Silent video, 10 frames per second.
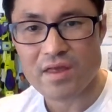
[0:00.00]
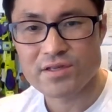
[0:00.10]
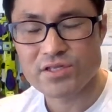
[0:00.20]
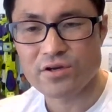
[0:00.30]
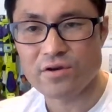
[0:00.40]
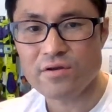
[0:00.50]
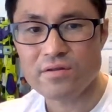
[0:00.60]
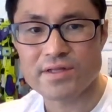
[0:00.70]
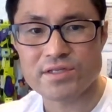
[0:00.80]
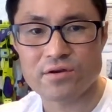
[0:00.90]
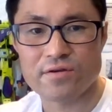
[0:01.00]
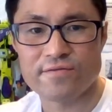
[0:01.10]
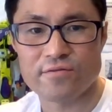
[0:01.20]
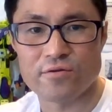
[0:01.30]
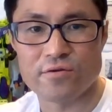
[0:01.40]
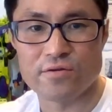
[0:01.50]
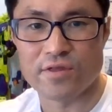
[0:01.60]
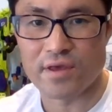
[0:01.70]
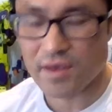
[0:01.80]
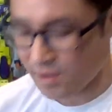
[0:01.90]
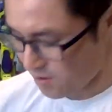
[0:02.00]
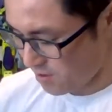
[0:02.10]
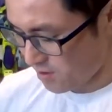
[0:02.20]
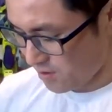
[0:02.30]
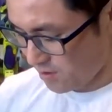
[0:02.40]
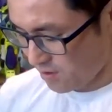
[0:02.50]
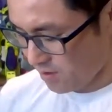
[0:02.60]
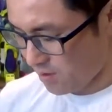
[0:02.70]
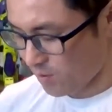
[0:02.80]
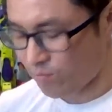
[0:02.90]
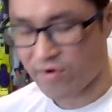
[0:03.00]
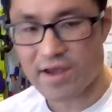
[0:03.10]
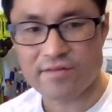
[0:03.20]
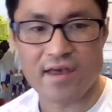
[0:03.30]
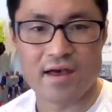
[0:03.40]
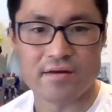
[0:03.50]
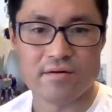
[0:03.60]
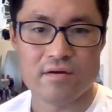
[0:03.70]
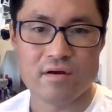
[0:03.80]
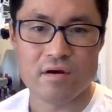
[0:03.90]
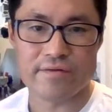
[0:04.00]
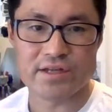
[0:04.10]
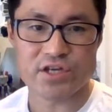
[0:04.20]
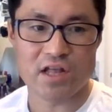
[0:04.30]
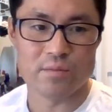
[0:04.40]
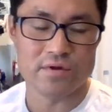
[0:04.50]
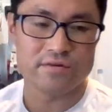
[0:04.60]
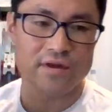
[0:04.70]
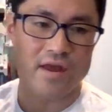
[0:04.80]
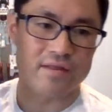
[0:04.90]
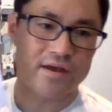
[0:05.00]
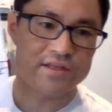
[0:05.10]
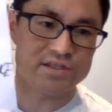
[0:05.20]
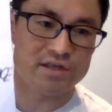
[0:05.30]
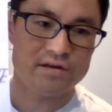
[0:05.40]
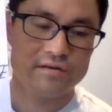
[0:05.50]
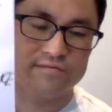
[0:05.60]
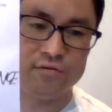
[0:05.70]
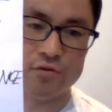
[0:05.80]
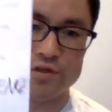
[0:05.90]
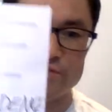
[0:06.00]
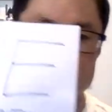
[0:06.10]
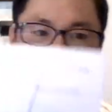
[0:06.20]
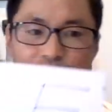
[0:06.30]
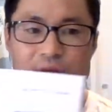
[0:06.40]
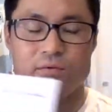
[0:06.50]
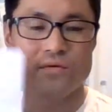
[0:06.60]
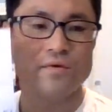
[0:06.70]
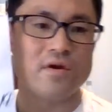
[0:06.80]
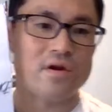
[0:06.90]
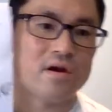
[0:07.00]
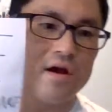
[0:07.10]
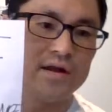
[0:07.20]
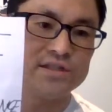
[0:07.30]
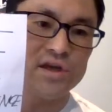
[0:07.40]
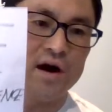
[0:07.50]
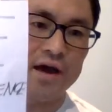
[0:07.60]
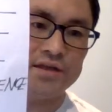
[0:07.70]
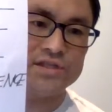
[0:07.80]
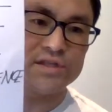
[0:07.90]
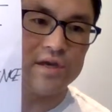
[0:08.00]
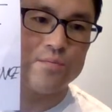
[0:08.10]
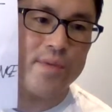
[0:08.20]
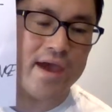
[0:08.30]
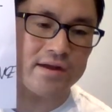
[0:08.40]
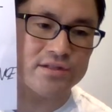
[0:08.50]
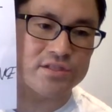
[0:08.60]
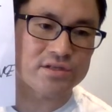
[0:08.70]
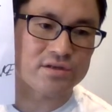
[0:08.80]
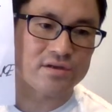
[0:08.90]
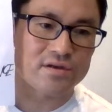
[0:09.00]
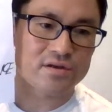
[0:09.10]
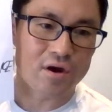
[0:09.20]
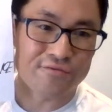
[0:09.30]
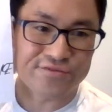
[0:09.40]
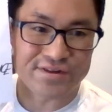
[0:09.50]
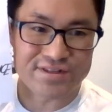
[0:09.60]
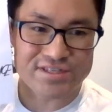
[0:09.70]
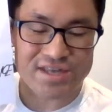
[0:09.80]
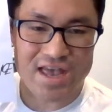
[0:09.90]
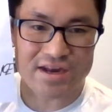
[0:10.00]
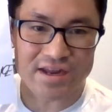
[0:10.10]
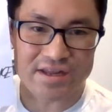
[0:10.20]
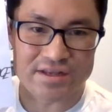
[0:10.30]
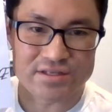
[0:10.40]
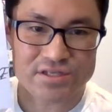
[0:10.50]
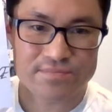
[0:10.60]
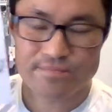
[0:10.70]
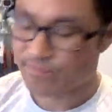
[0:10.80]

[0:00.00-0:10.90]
So let's go through the breakdown of each element. And like I said, for all those visual people, it's ICE, impact, confidence, and ease.